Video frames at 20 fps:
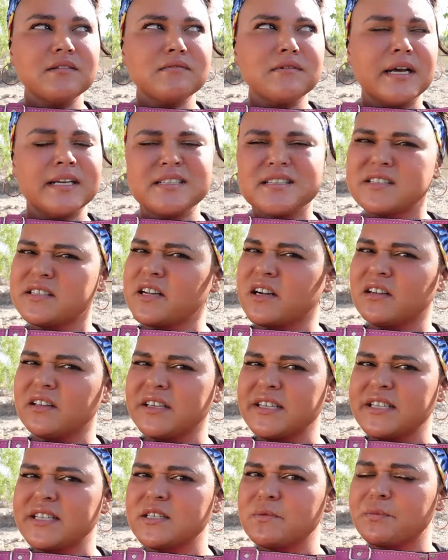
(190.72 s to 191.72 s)

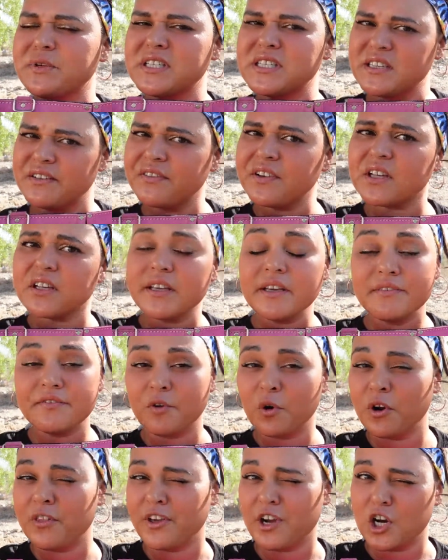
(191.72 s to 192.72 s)
necessarily specifically
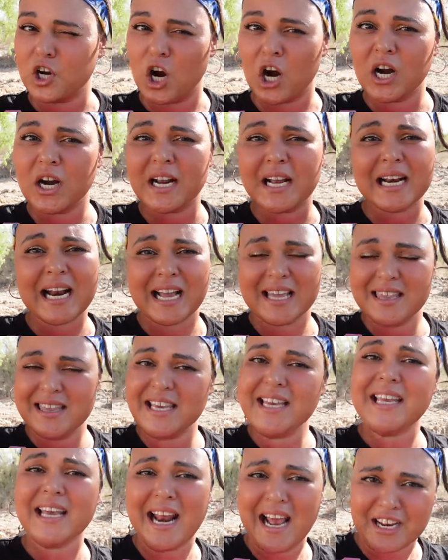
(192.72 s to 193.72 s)
for the garden. I
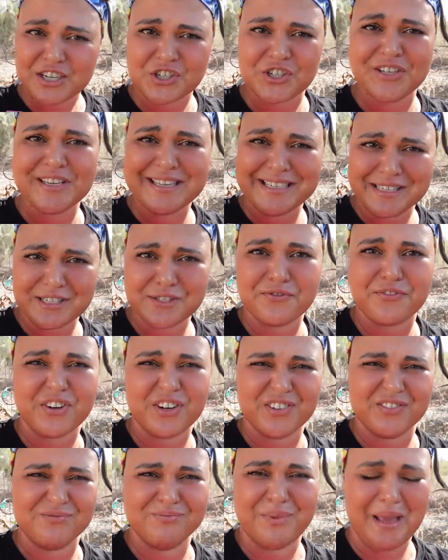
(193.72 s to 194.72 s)
think it actually is
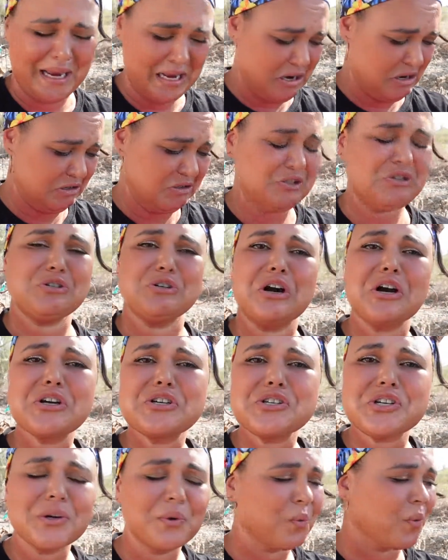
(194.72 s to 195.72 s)
for like
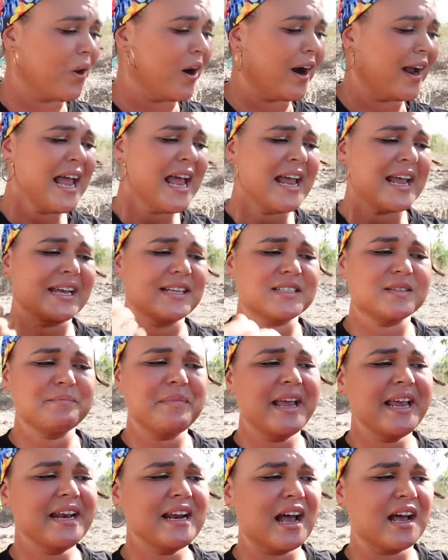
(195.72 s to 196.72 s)
construction work. It's
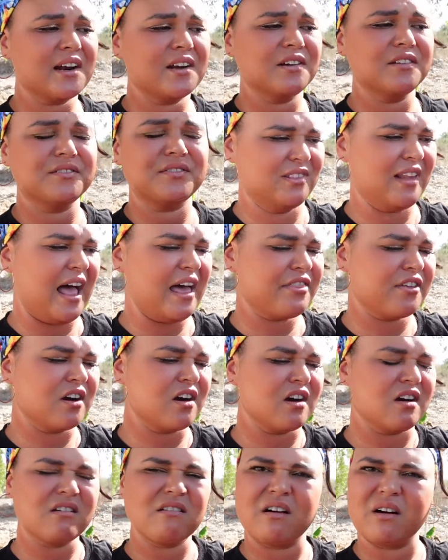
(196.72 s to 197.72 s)
made out of
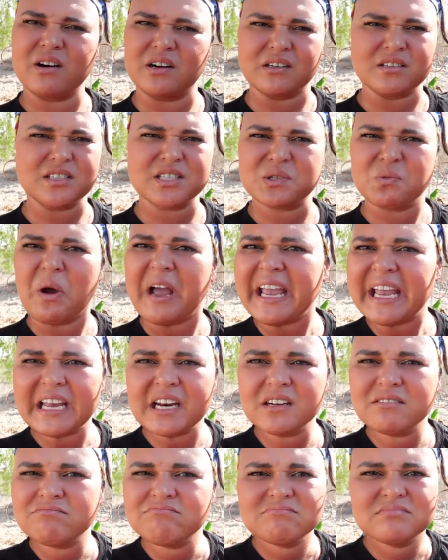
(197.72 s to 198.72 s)
leather or
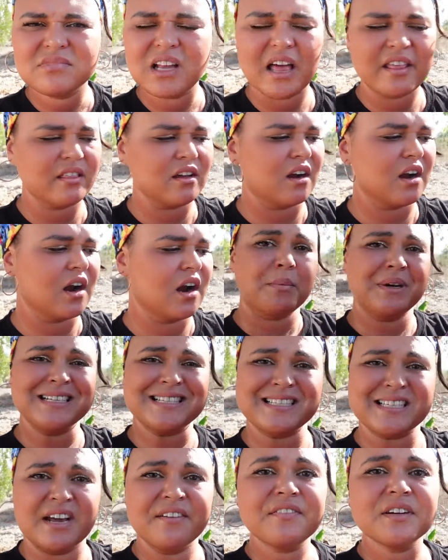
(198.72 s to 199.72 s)
suede leather, but
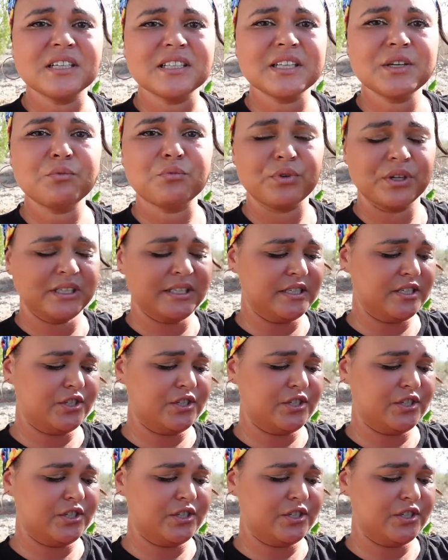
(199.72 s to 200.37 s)
it's definitely really